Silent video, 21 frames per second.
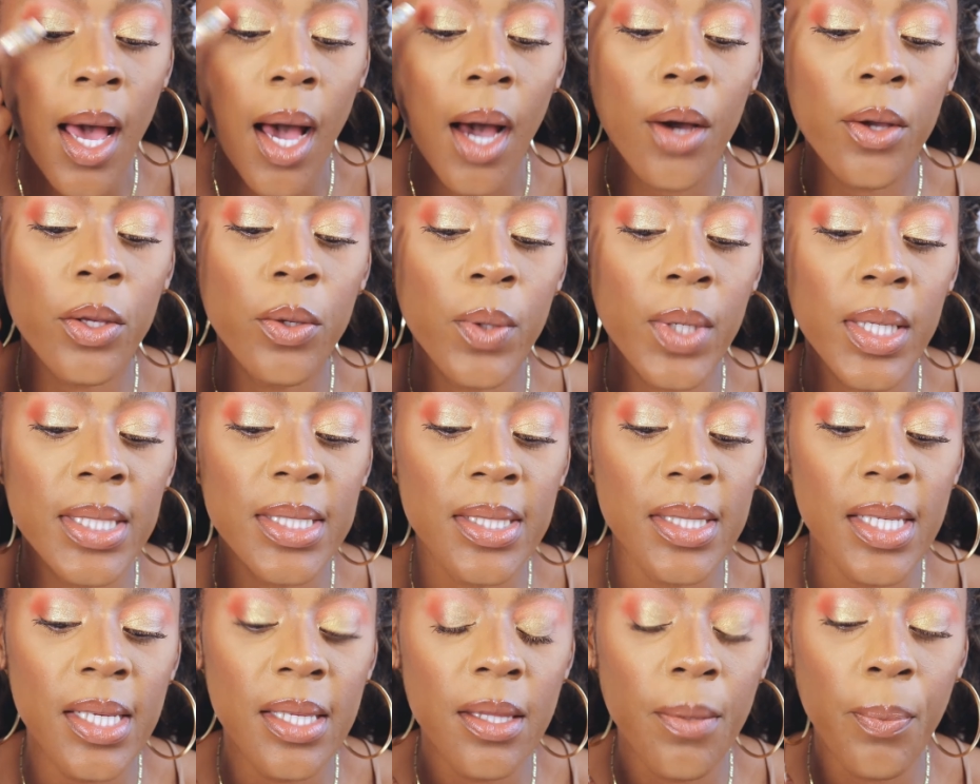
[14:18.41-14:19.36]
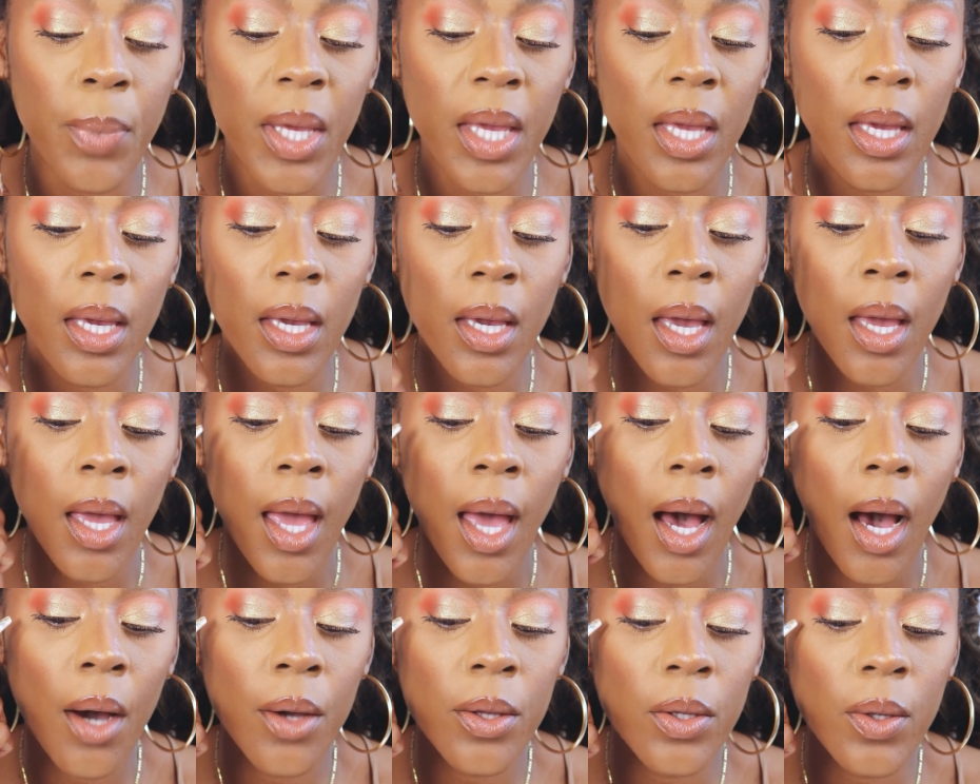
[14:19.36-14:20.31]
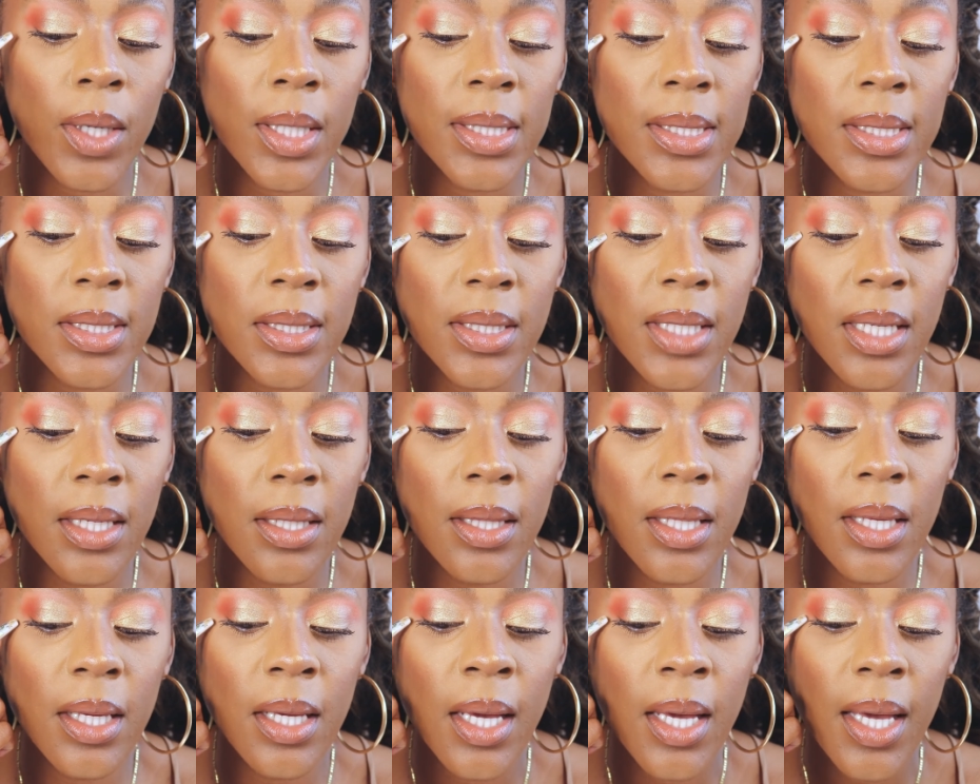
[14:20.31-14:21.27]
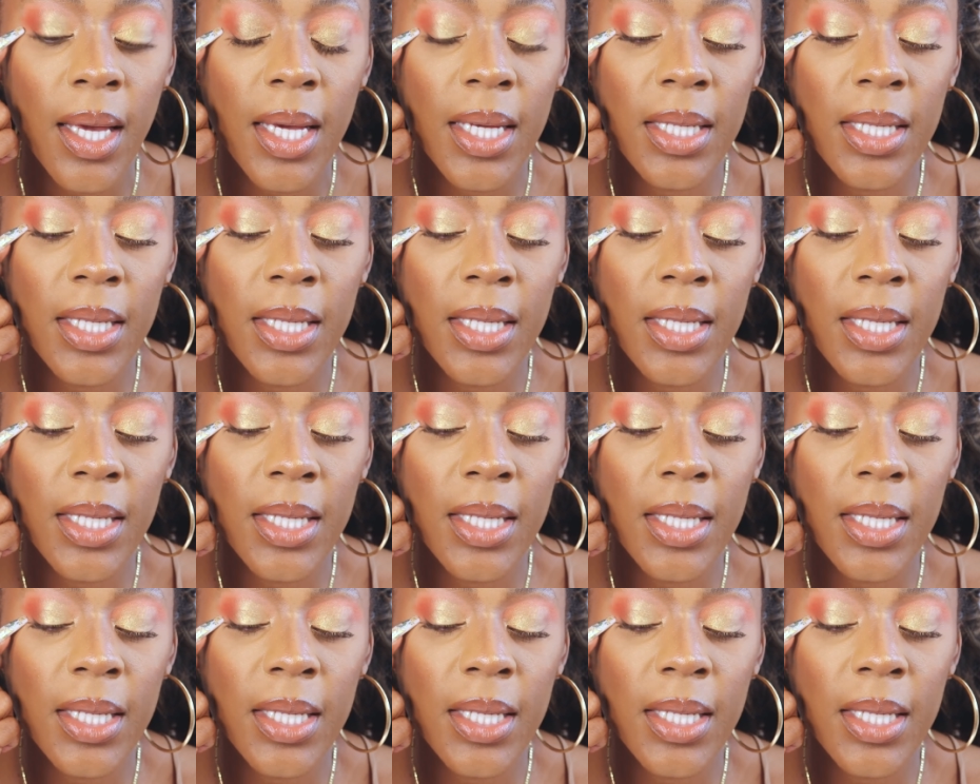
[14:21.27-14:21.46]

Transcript: how you can see the pink, how you can see the